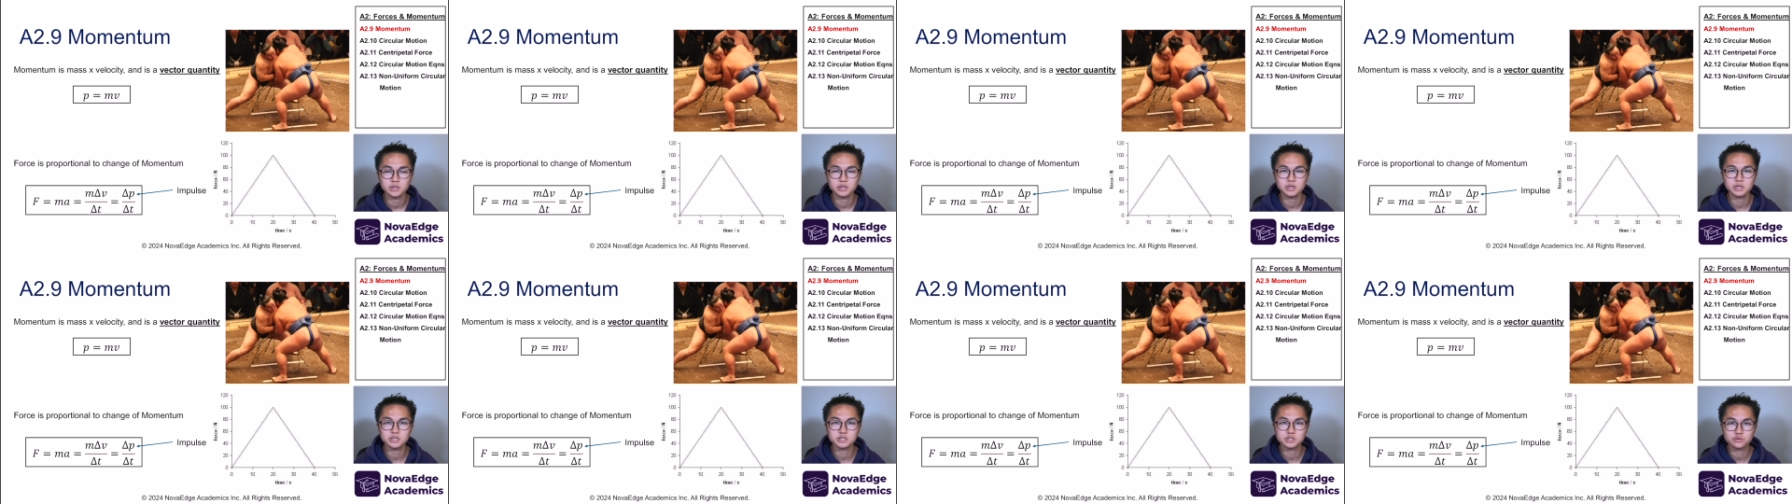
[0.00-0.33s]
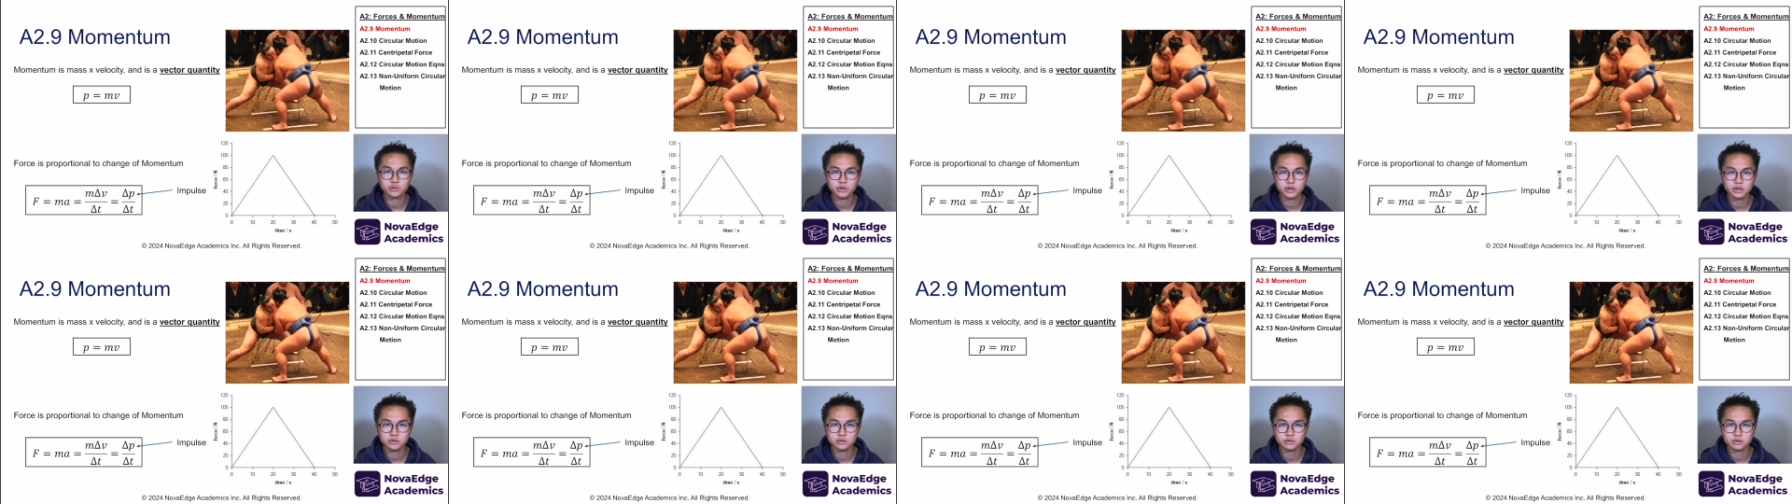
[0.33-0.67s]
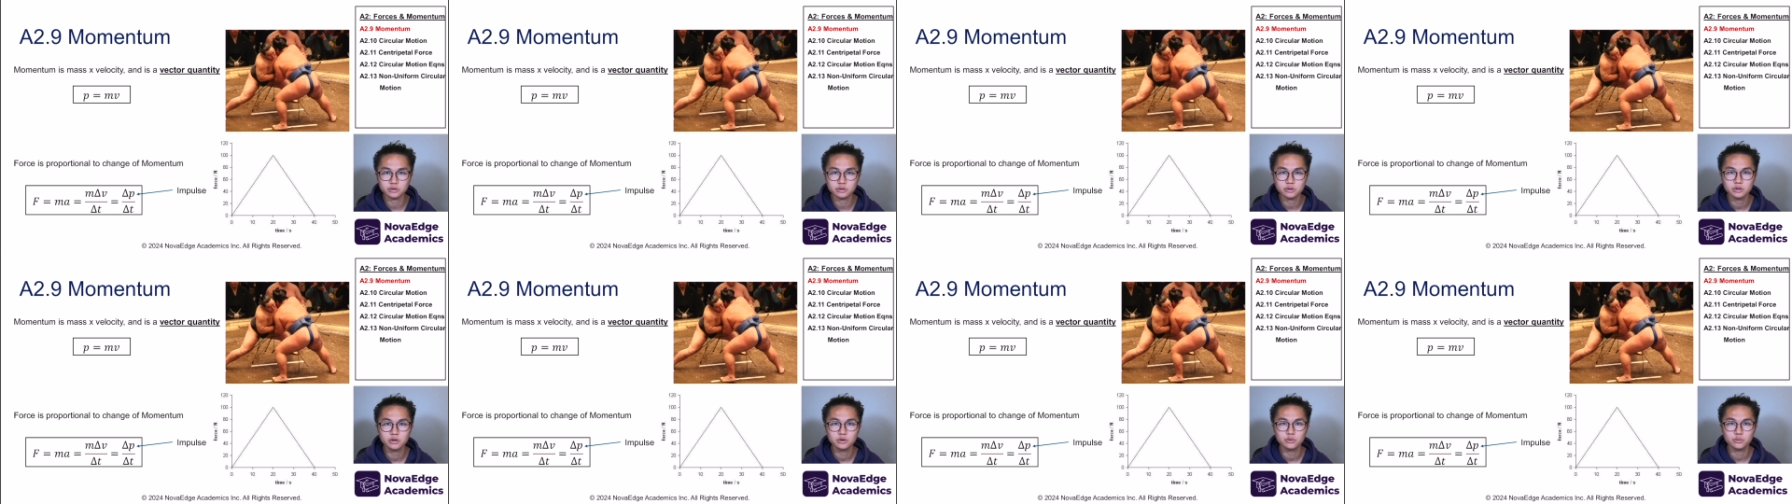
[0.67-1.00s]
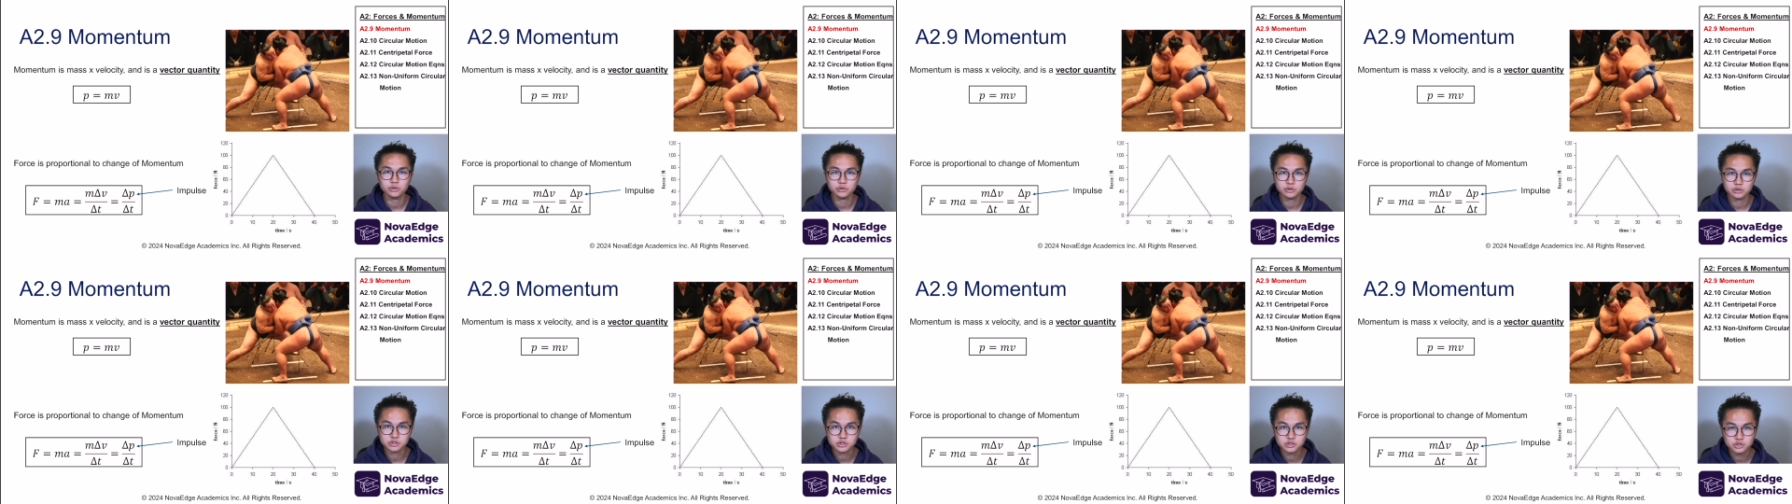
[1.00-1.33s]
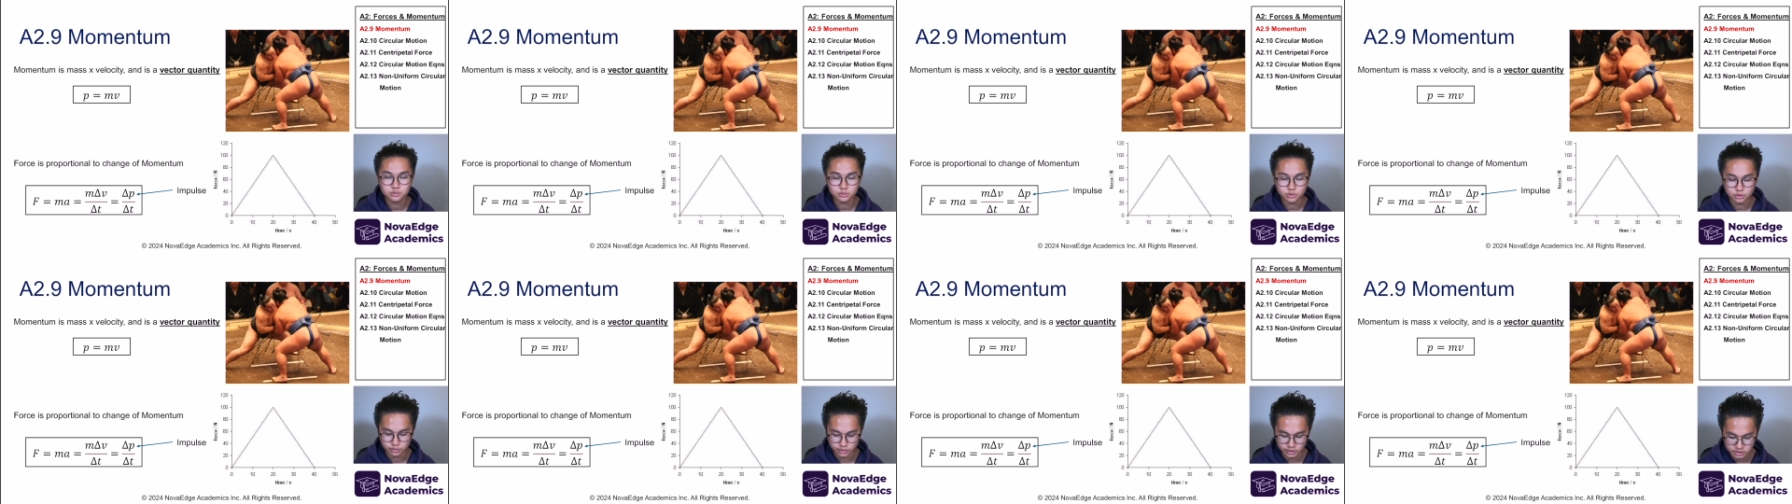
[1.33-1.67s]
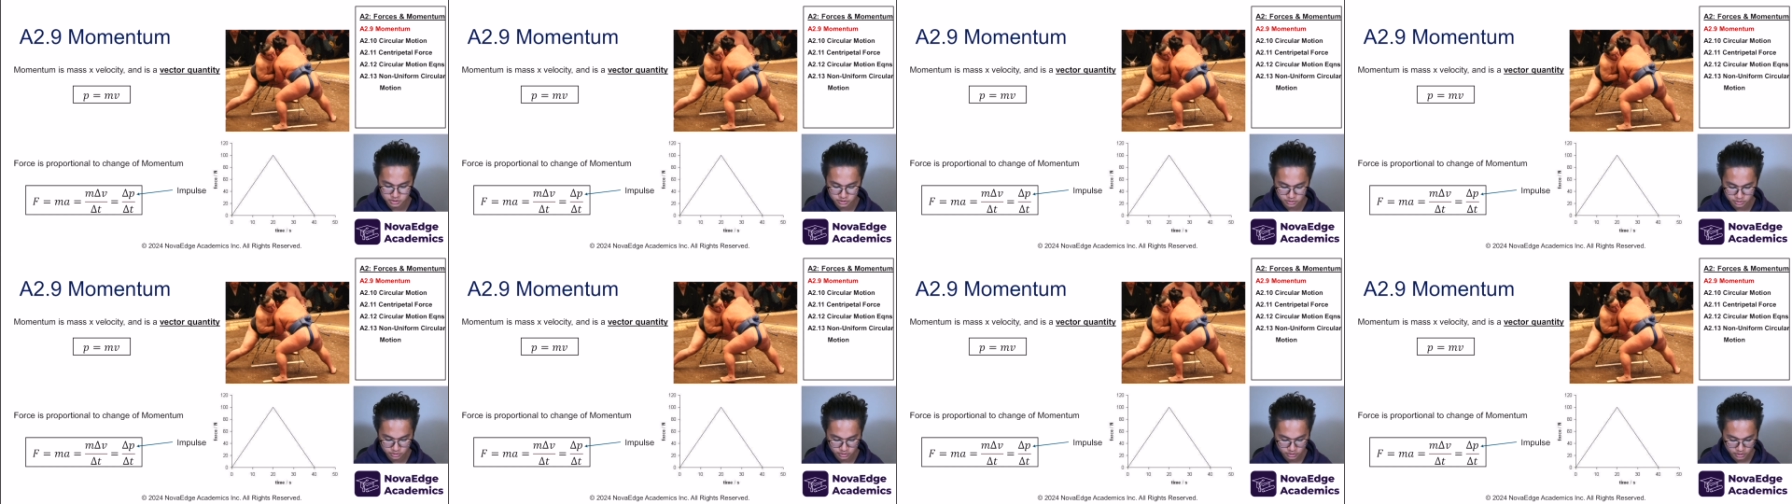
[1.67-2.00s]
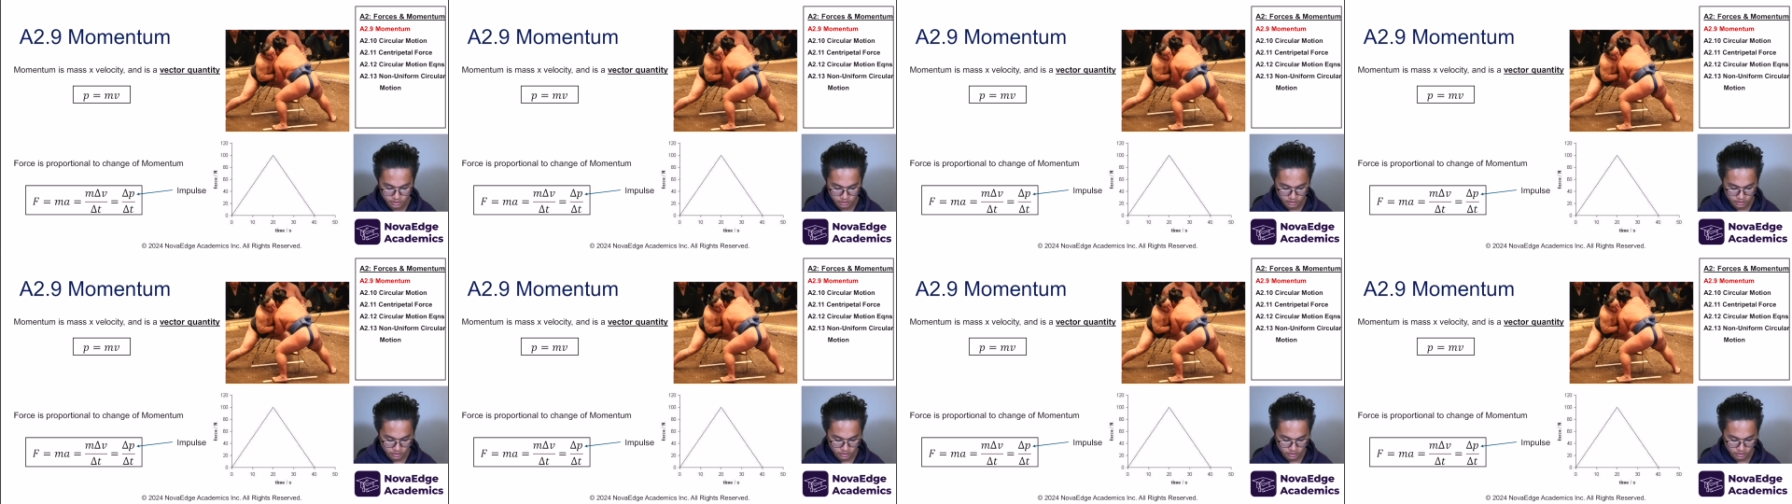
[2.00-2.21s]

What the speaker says: is greater with the sumo wrestler.